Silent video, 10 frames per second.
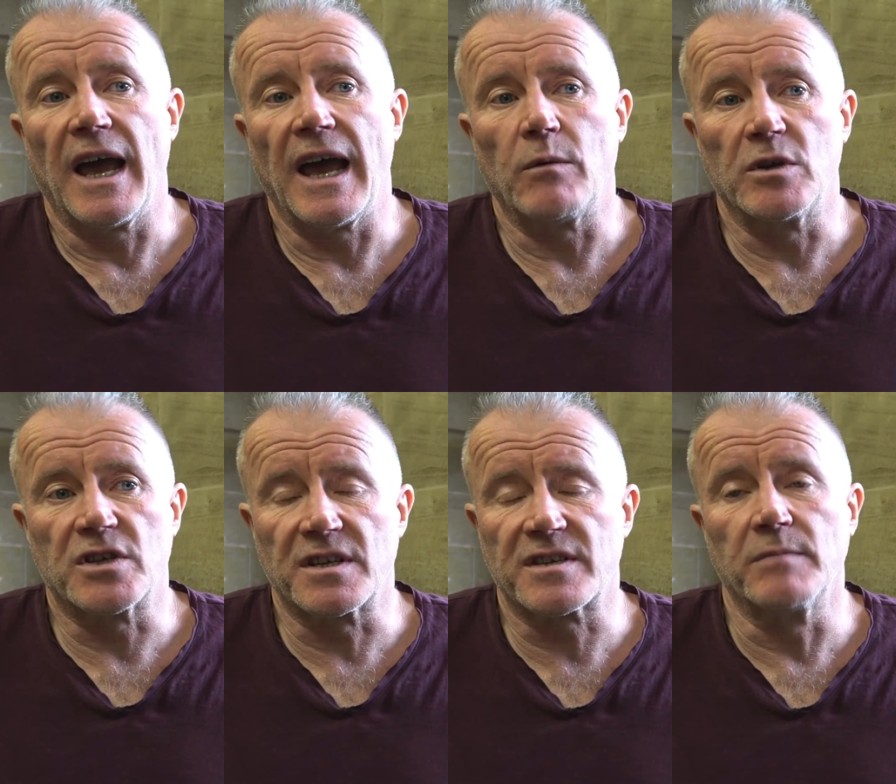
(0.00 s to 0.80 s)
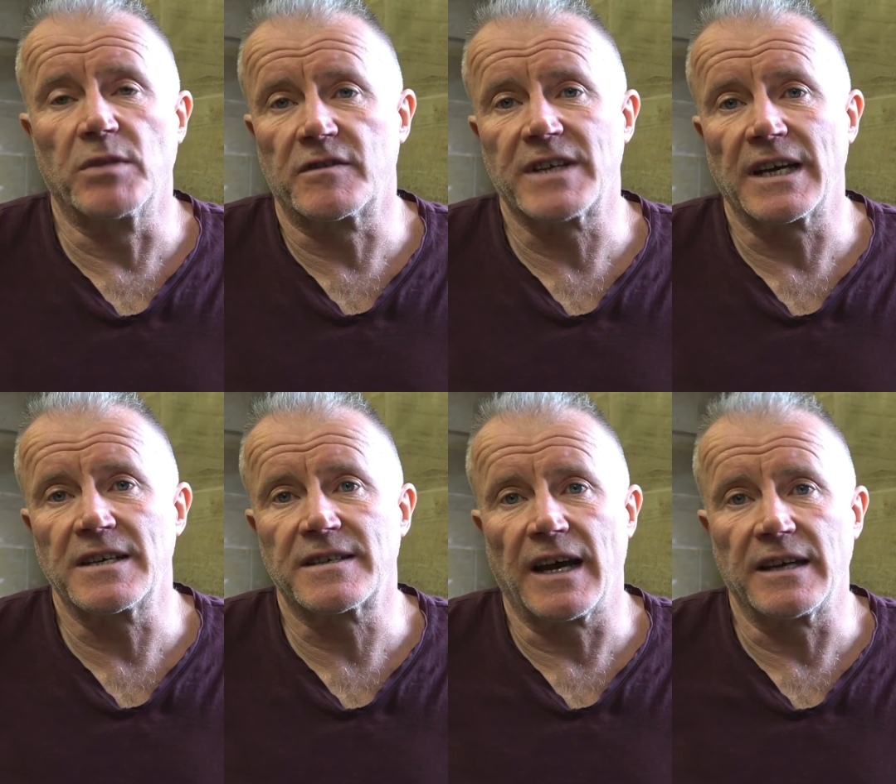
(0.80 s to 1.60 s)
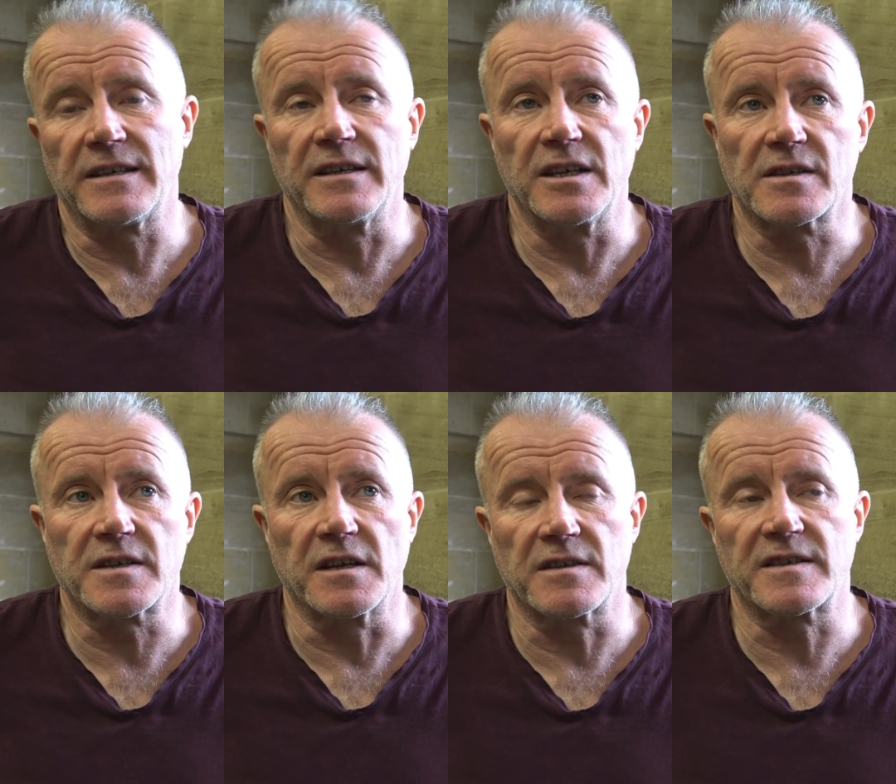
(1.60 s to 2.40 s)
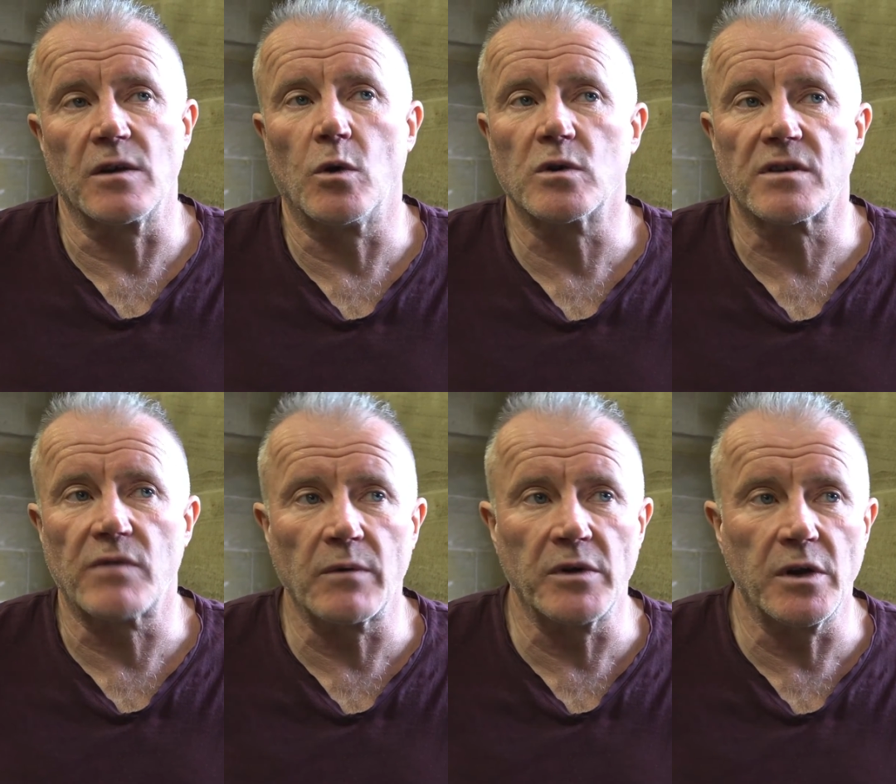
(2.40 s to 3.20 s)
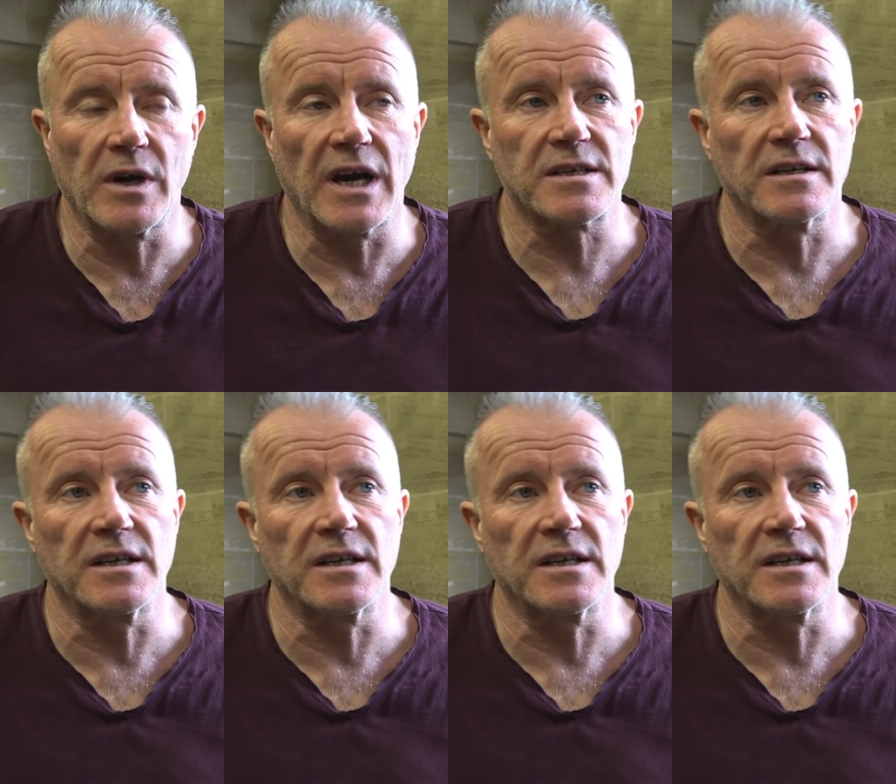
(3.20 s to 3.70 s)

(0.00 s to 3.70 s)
which is the symbol of Tyneside, and you'll see the seahorse around Newcastle.